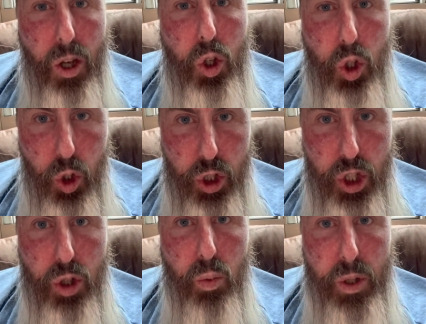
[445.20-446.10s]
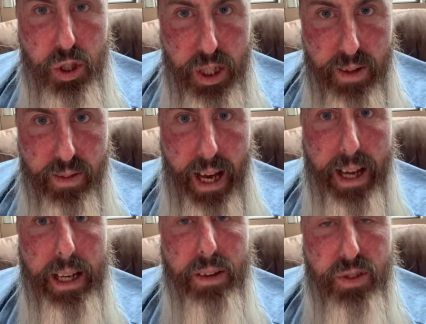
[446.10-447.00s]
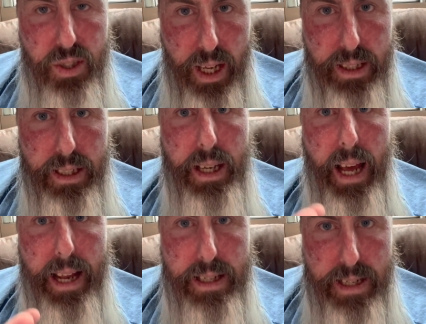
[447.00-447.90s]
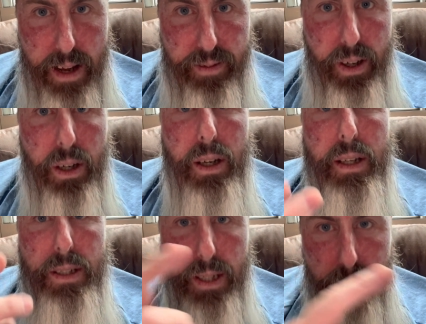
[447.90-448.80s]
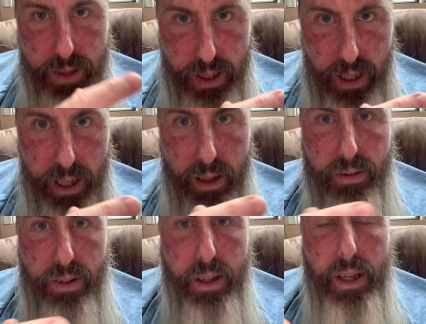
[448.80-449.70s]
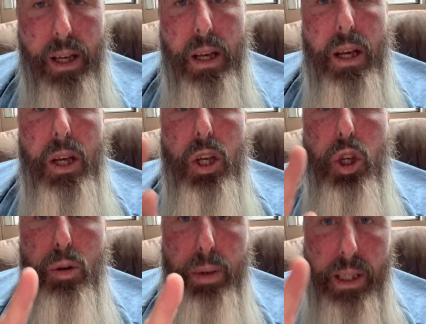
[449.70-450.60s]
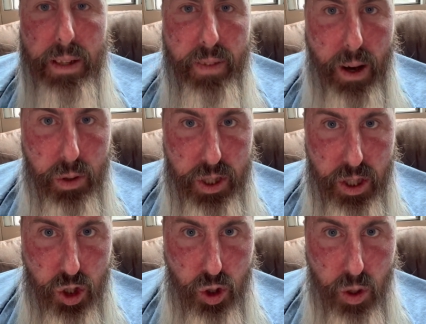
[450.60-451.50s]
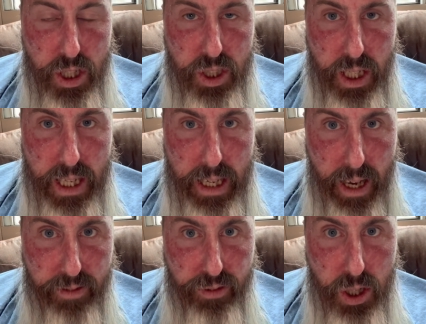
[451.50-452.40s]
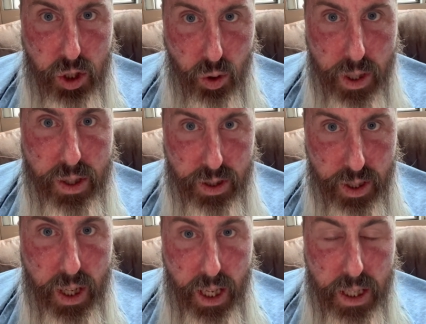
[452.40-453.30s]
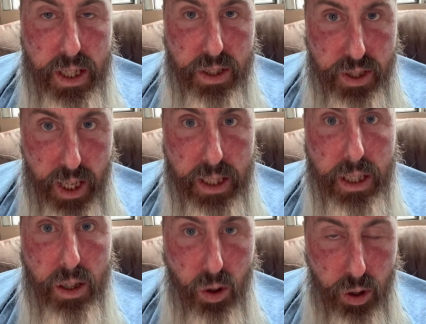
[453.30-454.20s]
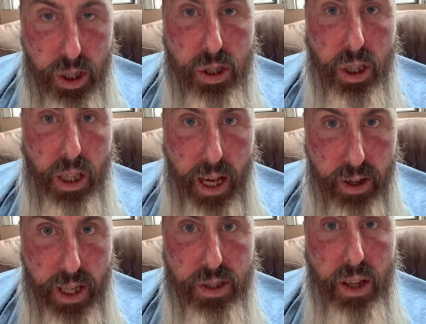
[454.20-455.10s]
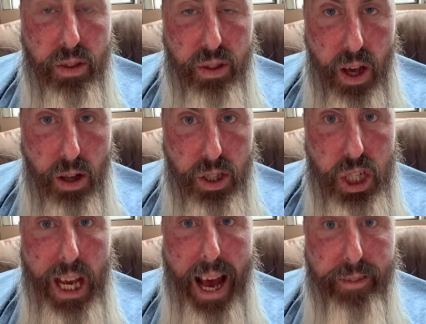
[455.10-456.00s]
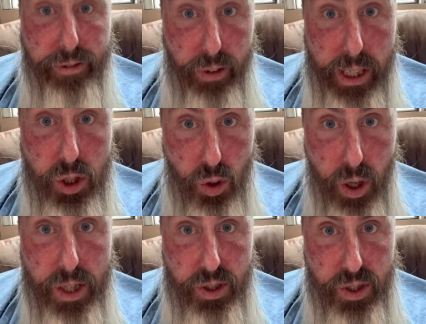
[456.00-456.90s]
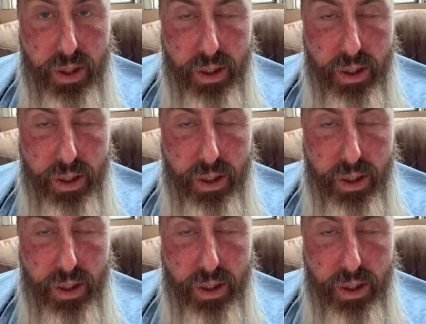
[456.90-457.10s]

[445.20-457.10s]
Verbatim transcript: Could you receive that if Satan had never tempted Eve? You believe that was his choice. Did he have free choice? Did Satan, according to Latter day Saint theology, have free choice?